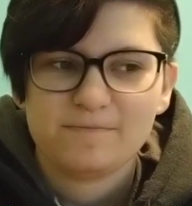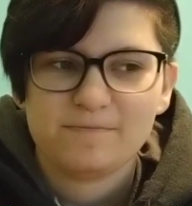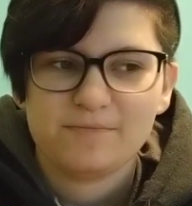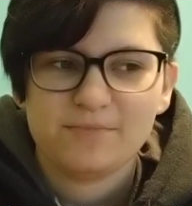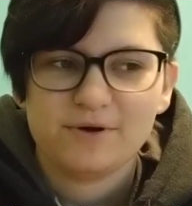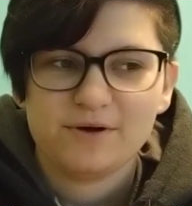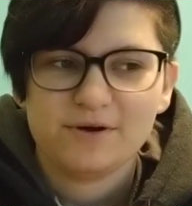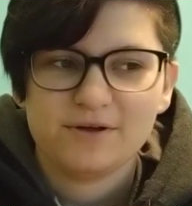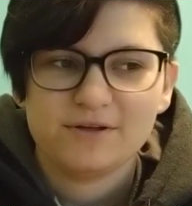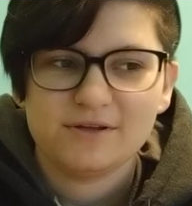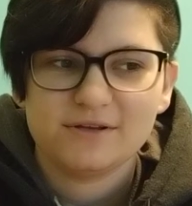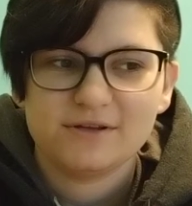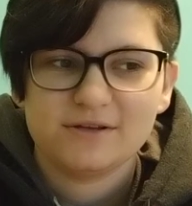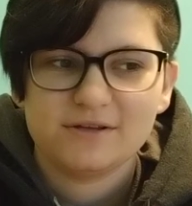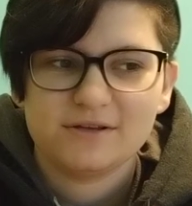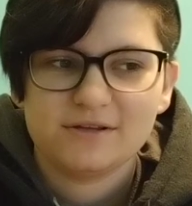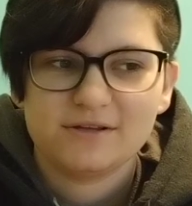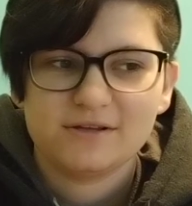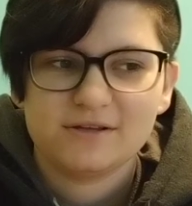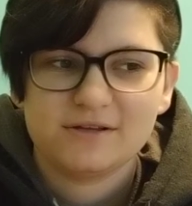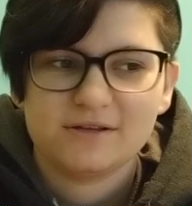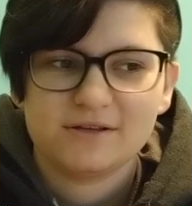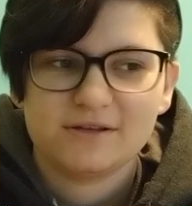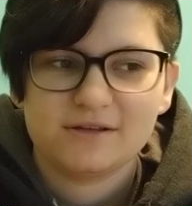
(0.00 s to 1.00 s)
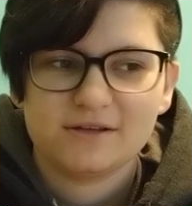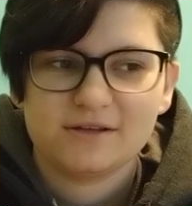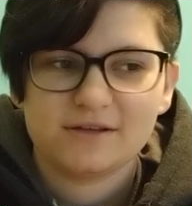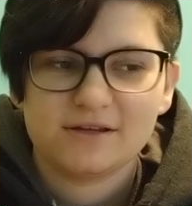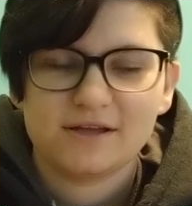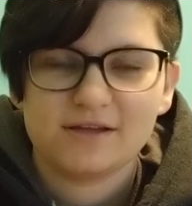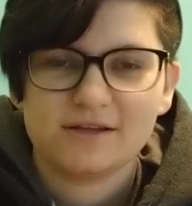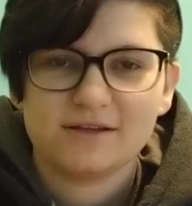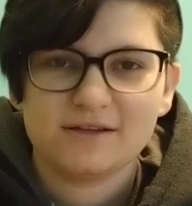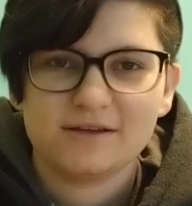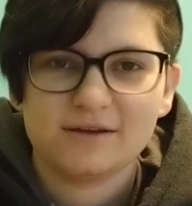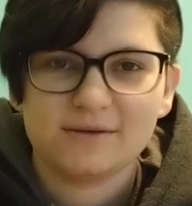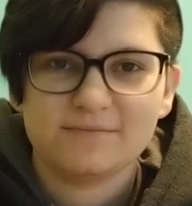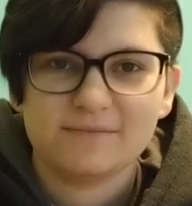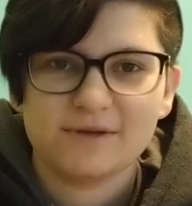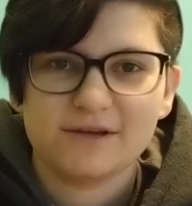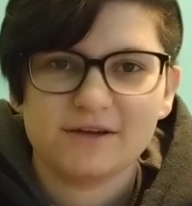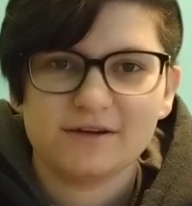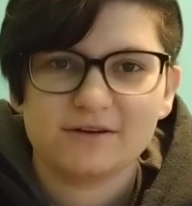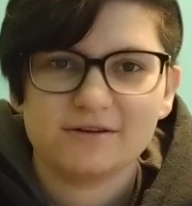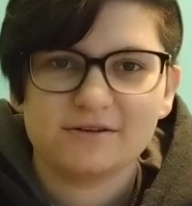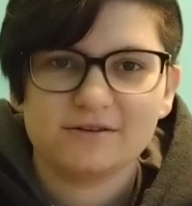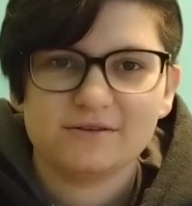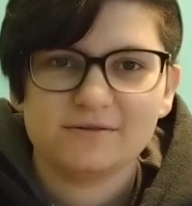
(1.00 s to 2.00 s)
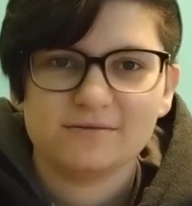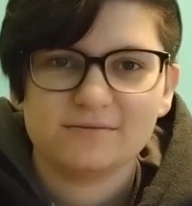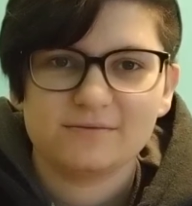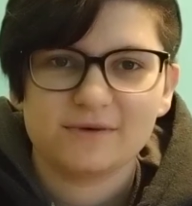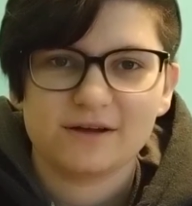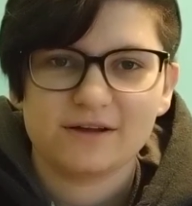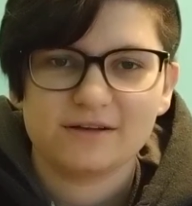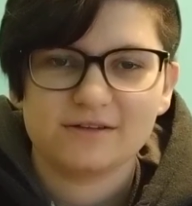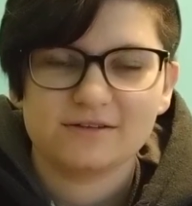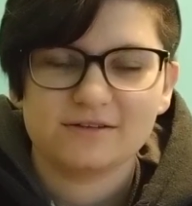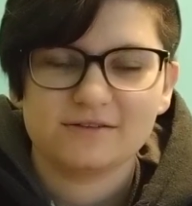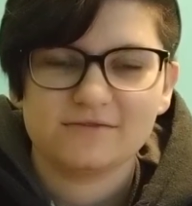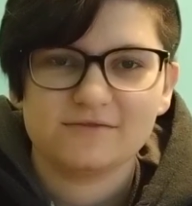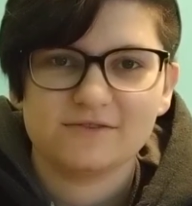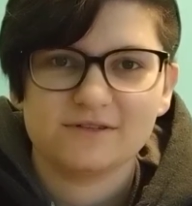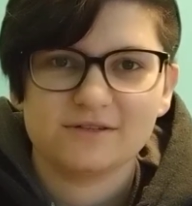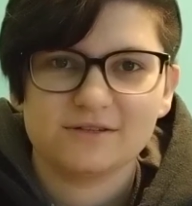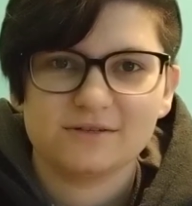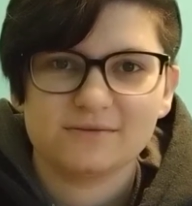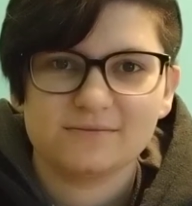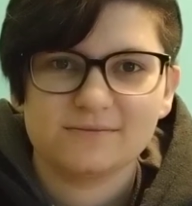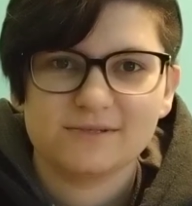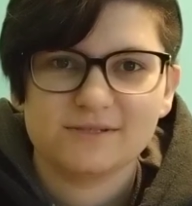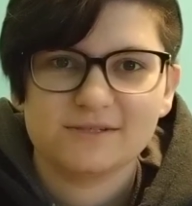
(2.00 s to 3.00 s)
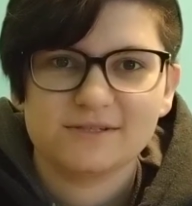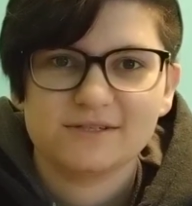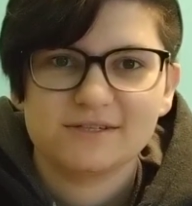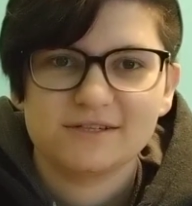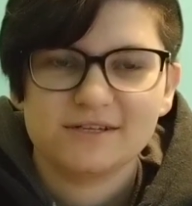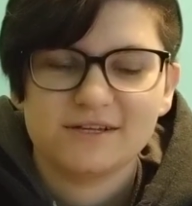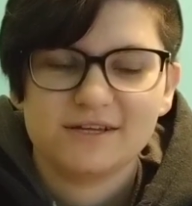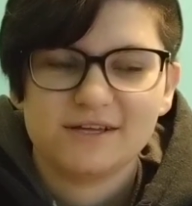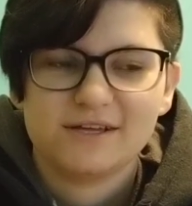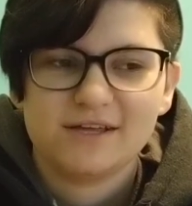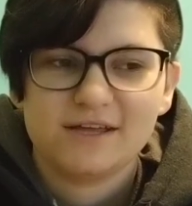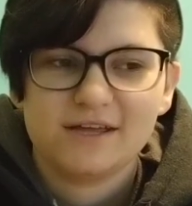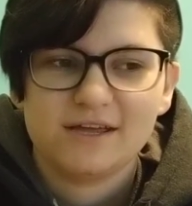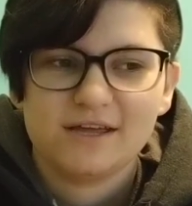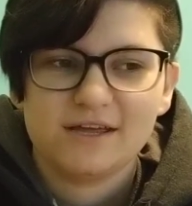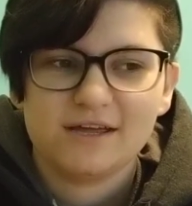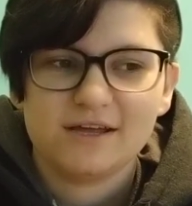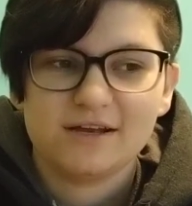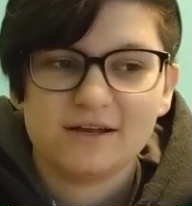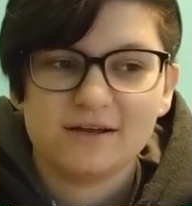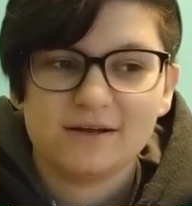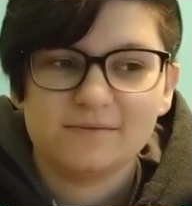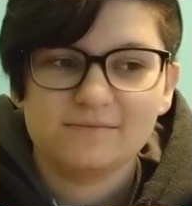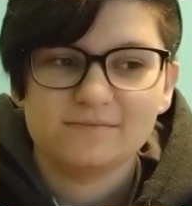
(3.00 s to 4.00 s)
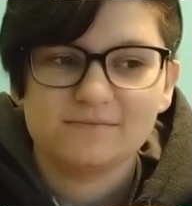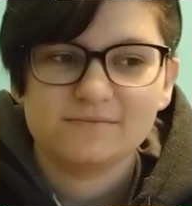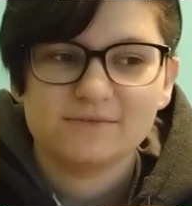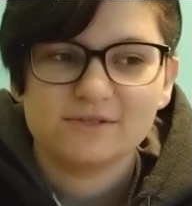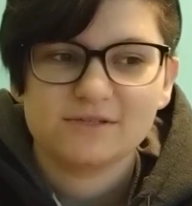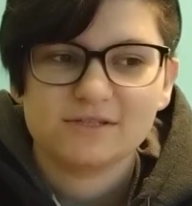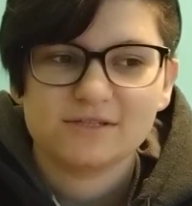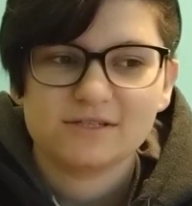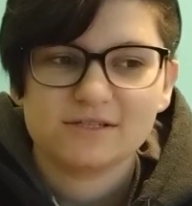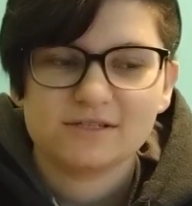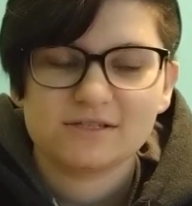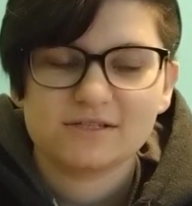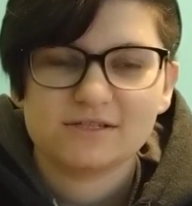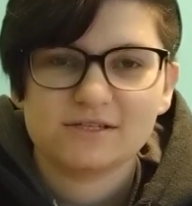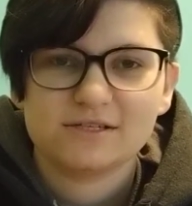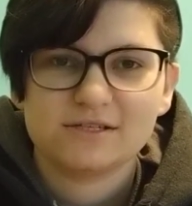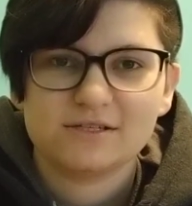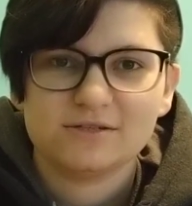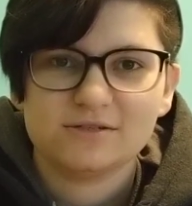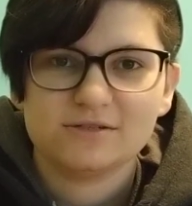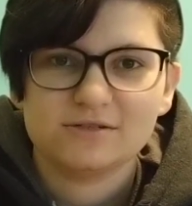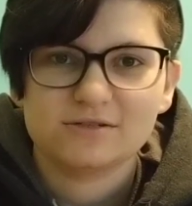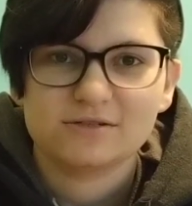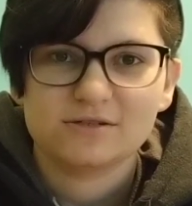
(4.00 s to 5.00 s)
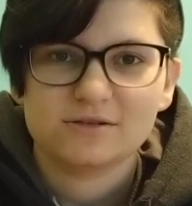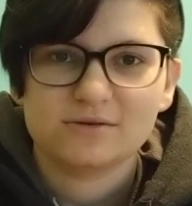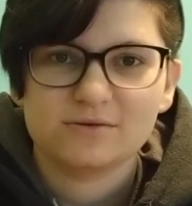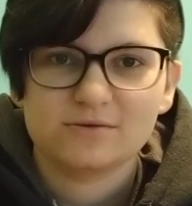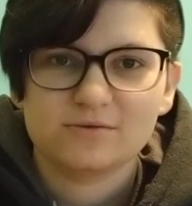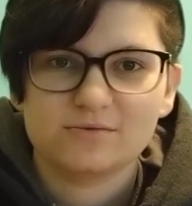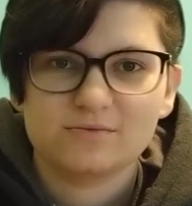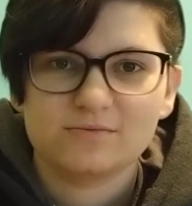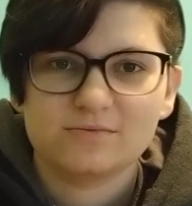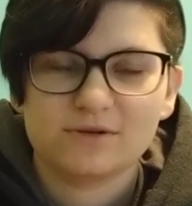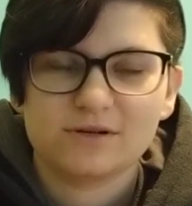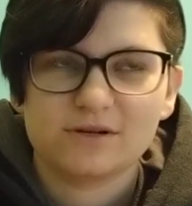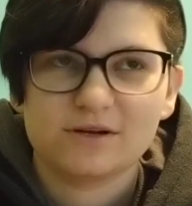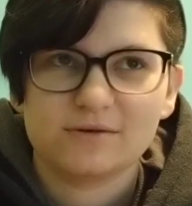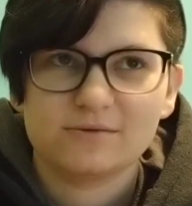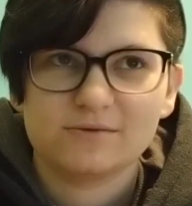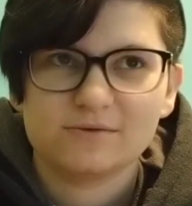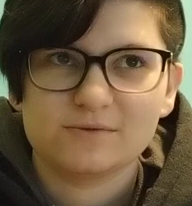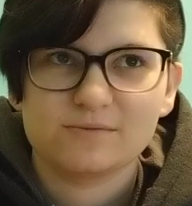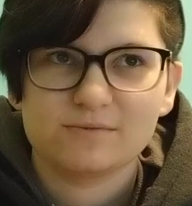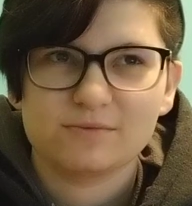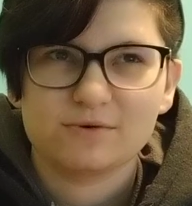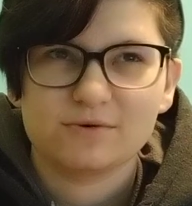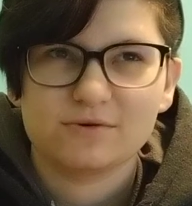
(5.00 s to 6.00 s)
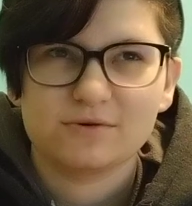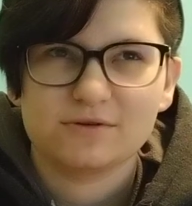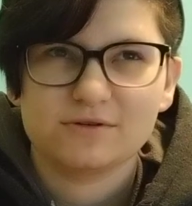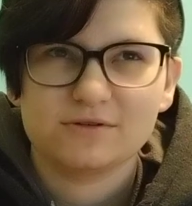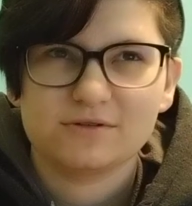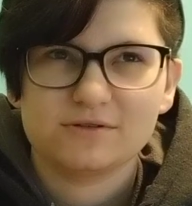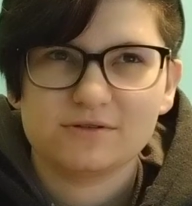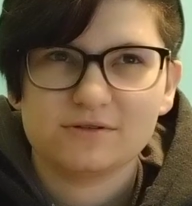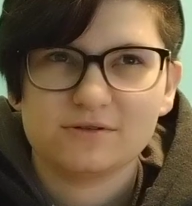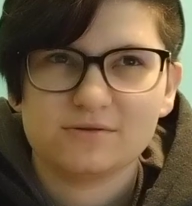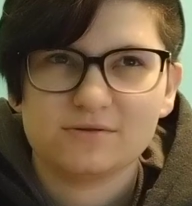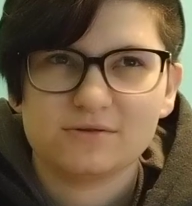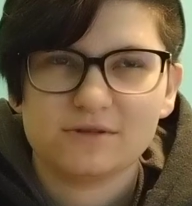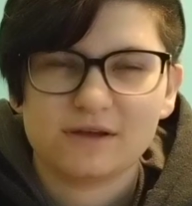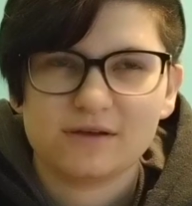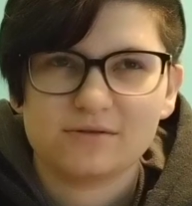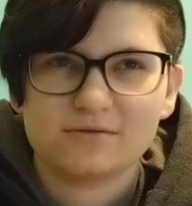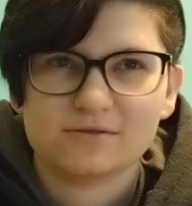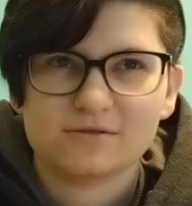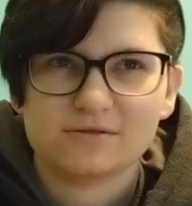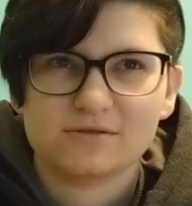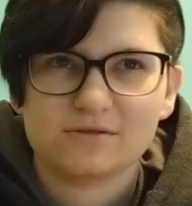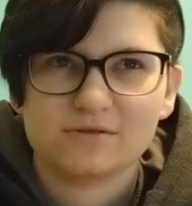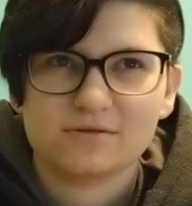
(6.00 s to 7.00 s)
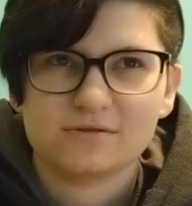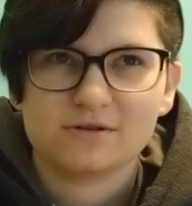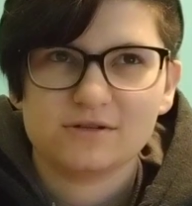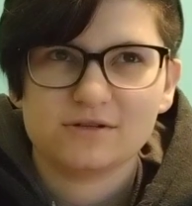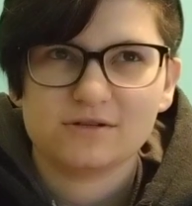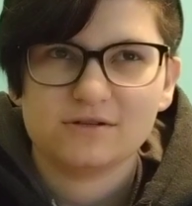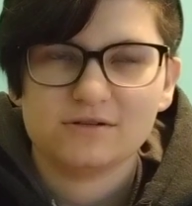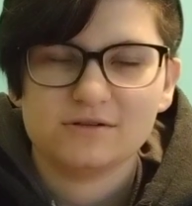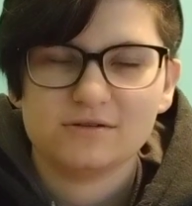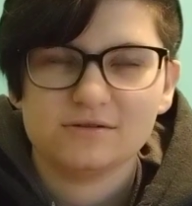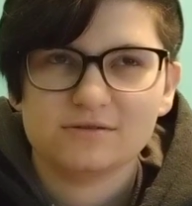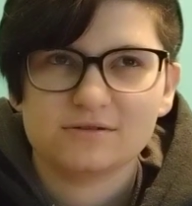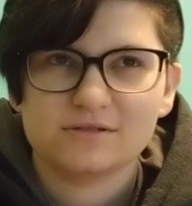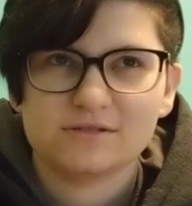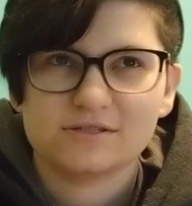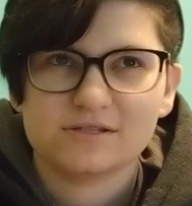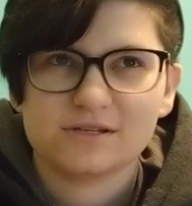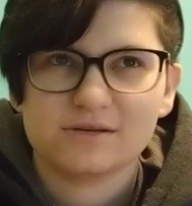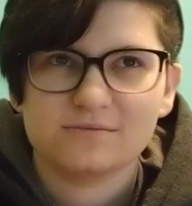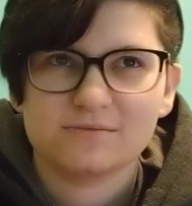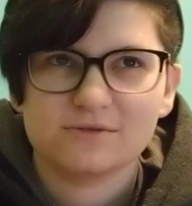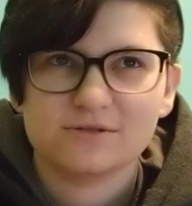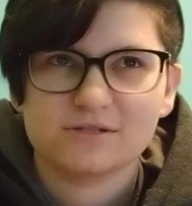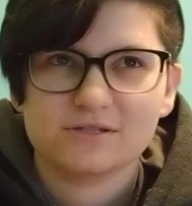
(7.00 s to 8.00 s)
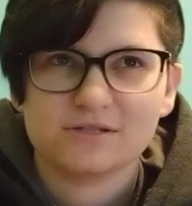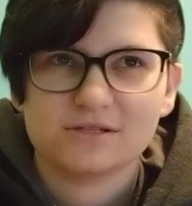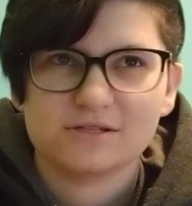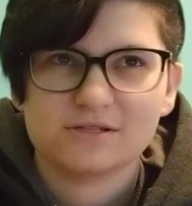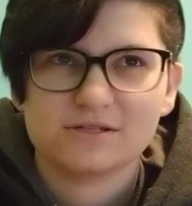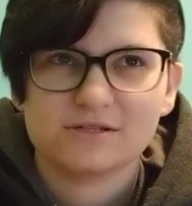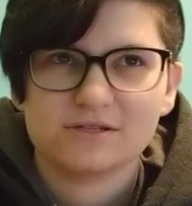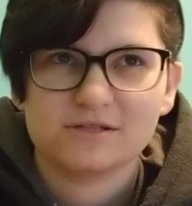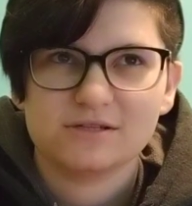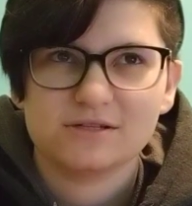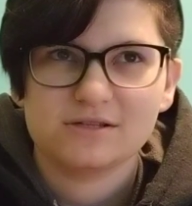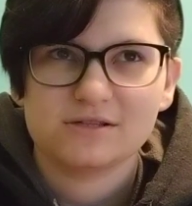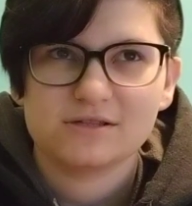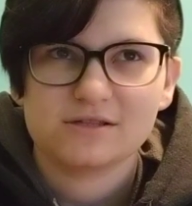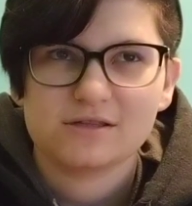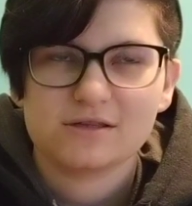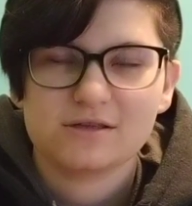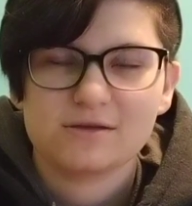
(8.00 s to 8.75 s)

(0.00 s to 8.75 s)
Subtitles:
But, hey, I'm Aaron Rodney Phillips, and I'm 16 years old, but I was born in 2003 on December 16th.